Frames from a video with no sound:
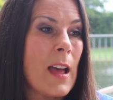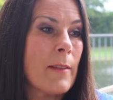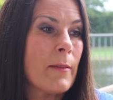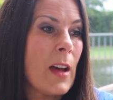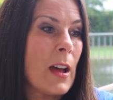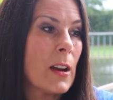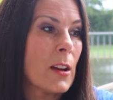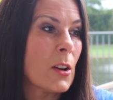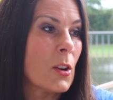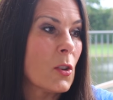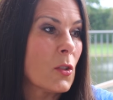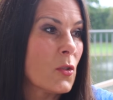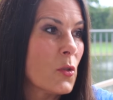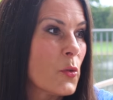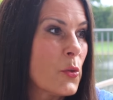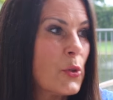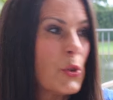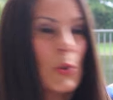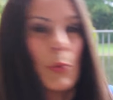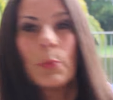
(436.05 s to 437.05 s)
I've got
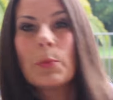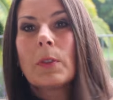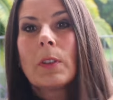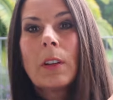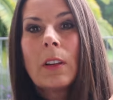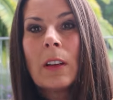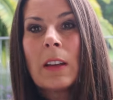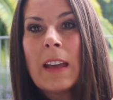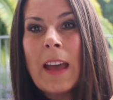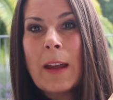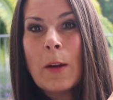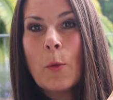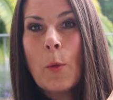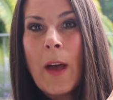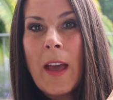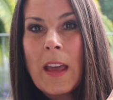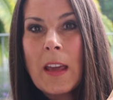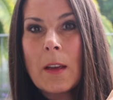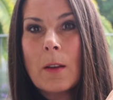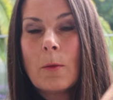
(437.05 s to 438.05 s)
to get
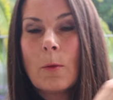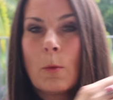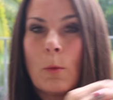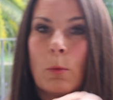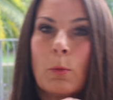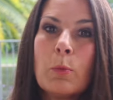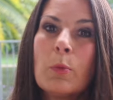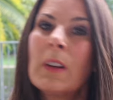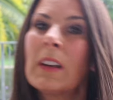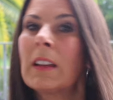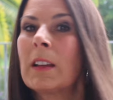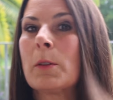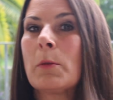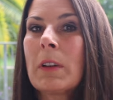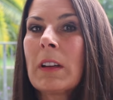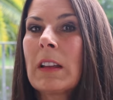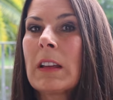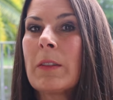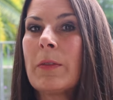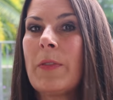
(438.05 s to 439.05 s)
away really,
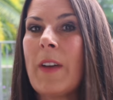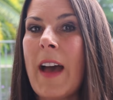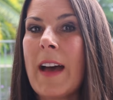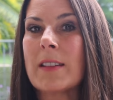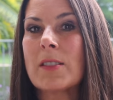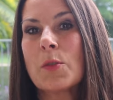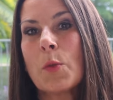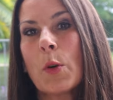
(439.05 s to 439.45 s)
really fast.